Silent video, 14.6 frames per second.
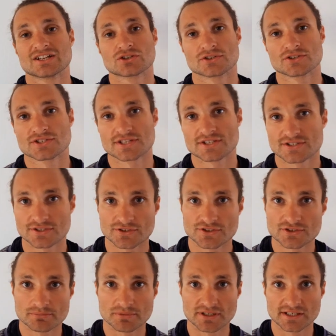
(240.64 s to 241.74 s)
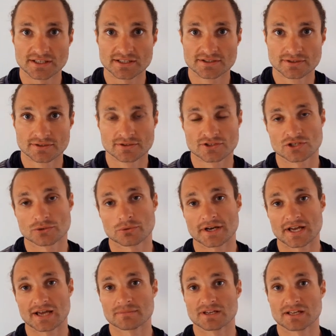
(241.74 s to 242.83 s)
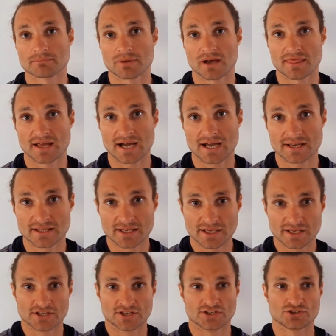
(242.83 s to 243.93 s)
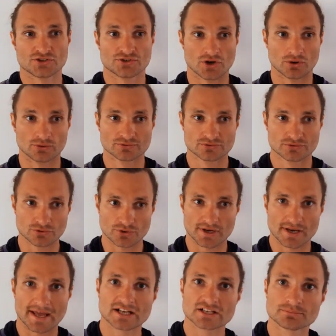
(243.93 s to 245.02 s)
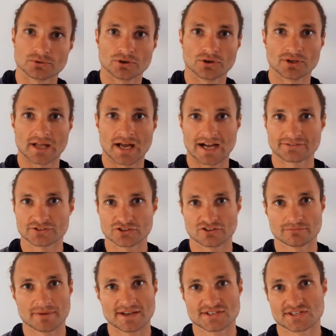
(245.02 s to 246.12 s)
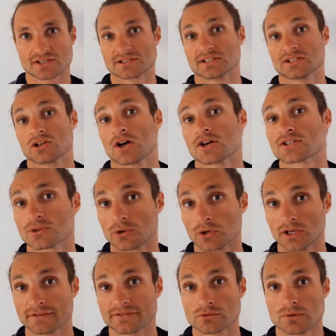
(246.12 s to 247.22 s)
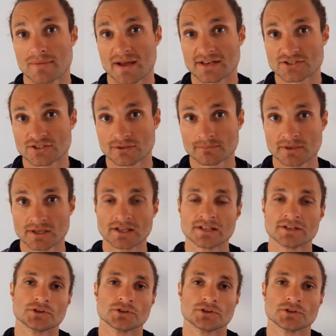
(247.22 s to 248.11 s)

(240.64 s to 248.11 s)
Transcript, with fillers: a consistent speed. So what I mean by that is you don't do the next pull after you've basically lost all of your momentum.